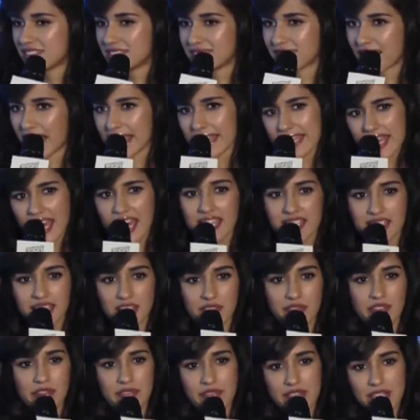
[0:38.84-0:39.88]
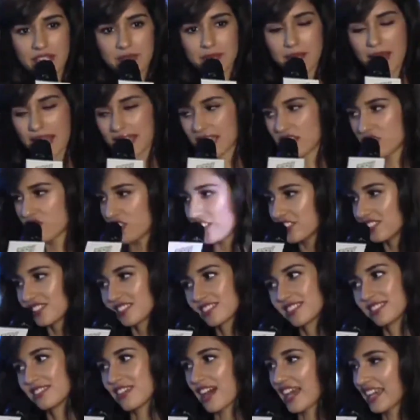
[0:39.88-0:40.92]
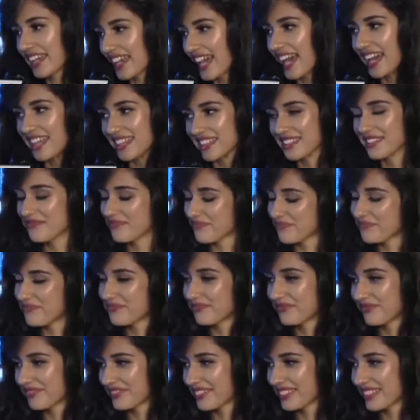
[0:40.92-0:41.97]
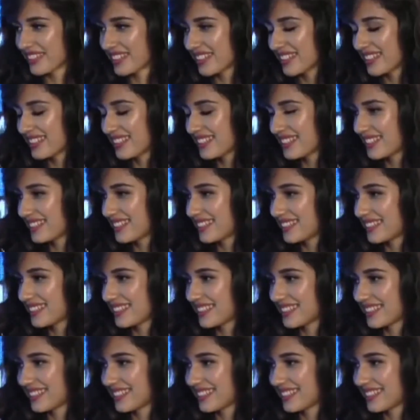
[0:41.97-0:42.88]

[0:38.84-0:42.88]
I can if I'm wearing baggy jeans. I can. Guys with beards or no